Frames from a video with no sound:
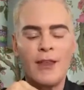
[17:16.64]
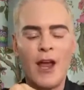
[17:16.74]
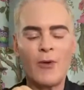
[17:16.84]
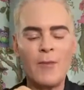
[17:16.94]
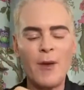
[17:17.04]

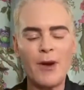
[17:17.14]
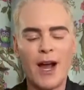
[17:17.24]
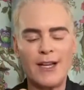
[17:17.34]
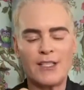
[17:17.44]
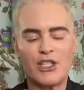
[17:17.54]
Now remember,
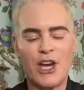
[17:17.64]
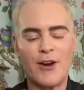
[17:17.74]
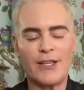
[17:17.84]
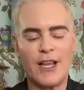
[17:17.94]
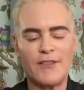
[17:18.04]
guys,
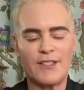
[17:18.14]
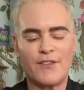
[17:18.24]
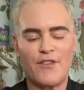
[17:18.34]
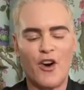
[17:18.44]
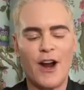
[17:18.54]
Jared loves
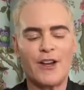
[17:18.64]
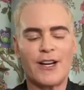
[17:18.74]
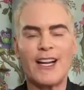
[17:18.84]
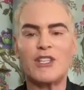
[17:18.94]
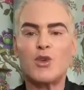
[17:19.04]
Sephora. You're
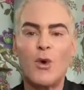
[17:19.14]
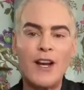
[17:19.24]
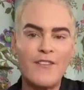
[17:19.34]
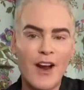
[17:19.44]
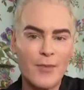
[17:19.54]
gonna get
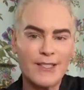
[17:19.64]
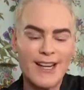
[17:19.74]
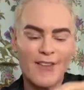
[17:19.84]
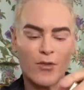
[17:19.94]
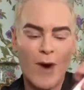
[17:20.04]

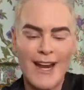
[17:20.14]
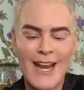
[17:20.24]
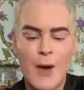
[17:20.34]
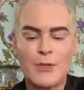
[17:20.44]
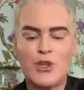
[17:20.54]
25% off right
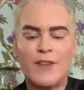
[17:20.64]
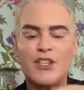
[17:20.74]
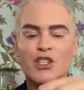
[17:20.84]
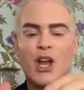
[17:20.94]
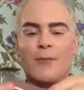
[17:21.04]
now, but you have
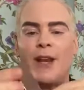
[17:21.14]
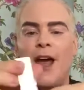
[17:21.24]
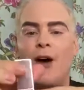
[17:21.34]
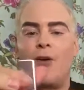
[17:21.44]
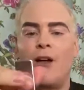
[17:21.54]
to shop
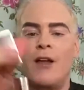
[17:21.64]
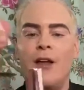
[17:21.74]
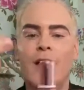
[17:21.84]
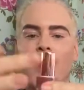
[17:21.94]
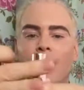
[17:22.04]
now.
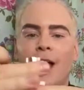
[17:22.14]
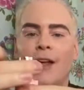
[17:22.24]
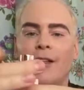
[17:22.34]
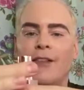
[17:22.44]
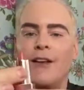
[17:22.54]

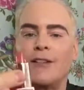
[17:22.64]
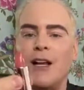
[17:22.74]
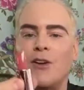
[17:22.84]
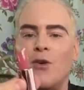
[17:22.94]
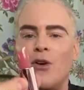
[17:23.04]
Okay, there's
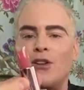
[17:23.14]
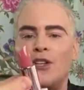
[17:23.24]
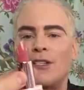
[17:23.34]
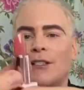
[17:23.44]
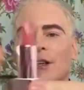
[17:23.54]
a
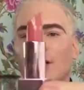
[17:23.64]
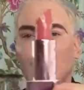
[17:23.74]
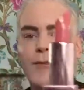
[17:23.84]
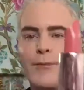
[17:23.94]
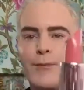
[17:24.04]
gorgeous,
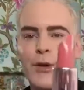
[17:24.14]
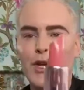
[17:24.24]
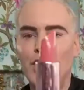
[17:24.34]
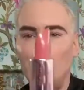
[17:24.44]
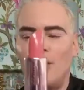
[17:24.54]

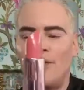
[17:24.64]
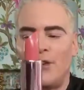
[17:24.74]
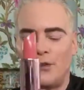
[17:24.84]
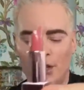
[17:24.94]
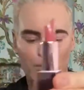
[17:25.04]

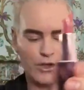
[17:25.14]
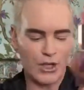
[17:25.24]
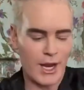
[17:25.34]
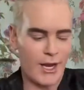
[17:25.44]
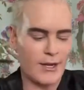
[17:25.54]
beautiful nude
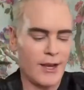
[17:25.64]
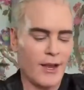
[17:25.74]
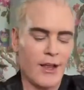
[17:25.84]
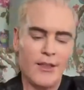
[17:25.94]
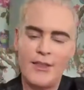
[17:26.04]
shade.
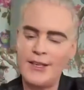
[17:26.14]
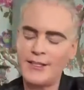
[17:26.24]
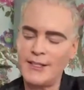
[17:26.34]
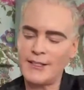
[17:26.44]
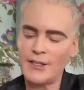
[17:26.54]

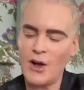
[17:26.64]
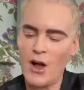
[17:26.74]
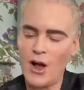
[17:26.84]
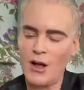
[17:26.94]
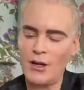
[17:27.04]
This is
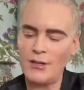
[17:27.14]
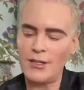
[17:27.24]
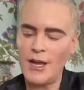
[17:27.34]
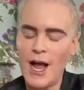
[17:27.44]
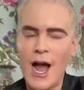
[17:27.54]

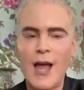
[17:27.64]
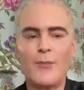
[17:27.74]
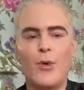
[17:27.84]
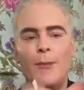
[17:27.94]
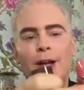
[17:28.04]
called
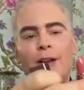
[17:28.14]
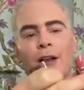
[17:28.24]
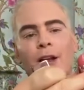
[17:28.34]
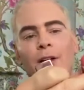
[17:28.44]
Hype Woman.